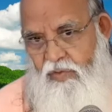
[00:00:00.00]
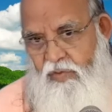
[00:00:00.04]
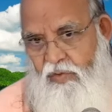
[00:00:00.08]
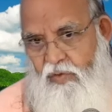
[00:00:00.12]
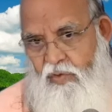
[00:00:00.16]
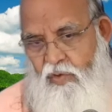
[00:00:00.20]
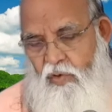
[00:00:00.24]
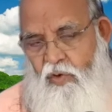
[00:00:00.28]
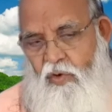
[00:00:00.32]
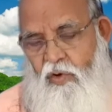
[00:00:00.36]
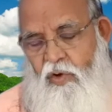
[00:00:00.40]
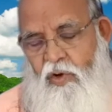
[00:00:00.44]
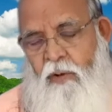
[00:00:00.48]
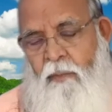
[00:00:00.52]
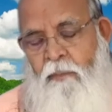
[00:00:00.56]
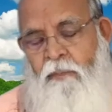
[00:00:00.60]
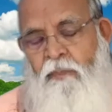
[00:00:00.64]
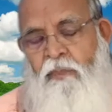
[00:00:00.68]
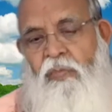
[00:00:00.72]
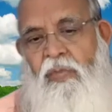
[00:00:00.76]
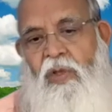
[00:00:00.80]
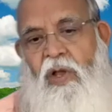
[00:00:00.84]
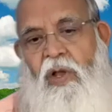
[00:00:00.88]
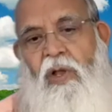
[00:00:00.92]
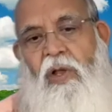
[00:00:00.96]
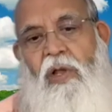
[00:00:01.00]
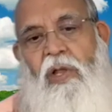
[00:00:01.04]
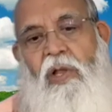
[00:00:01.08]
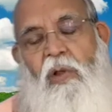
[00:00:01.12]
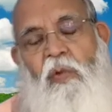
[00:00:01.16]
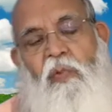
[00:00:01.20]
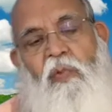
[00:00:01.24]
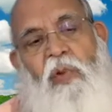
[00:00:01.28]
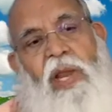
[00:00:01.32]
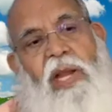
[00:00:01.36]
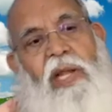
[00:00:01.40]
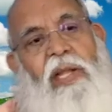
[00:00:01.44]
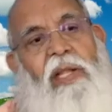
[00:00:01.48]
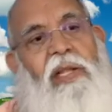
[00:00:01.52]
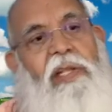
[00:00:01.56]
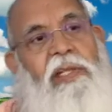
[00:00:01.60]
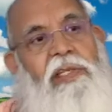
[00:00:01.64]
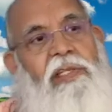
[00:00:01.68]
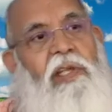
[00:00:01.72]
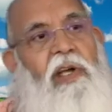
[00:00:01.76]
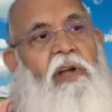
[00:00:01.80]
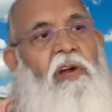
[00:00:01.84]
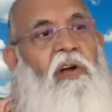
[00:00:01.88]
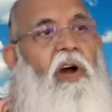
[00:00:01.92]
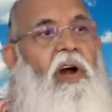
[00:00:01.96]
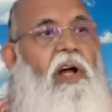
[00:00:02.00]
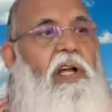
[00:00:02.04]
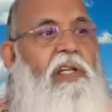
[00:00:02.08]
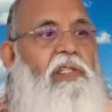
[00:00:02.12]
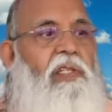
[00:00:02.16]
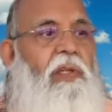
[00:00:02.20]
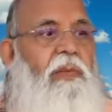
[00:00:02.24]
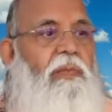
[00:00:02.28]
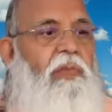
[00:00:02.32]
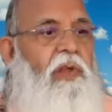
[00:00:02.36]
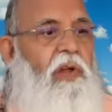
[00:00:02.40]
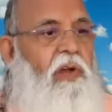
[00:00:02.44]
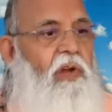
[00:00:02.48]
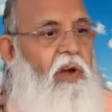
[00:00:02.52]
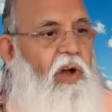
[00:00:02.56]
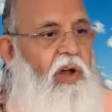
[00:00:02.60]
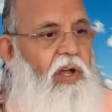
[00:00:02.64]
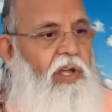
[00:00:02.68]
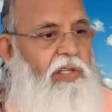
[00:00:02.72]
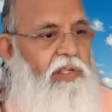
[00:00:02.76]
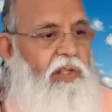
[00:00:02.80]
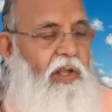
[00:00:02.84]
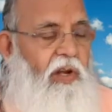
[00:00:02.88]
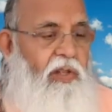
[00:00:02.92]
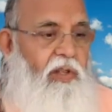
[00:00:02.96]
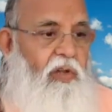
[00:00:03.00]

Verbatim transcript: So the effect is the cause of the cause or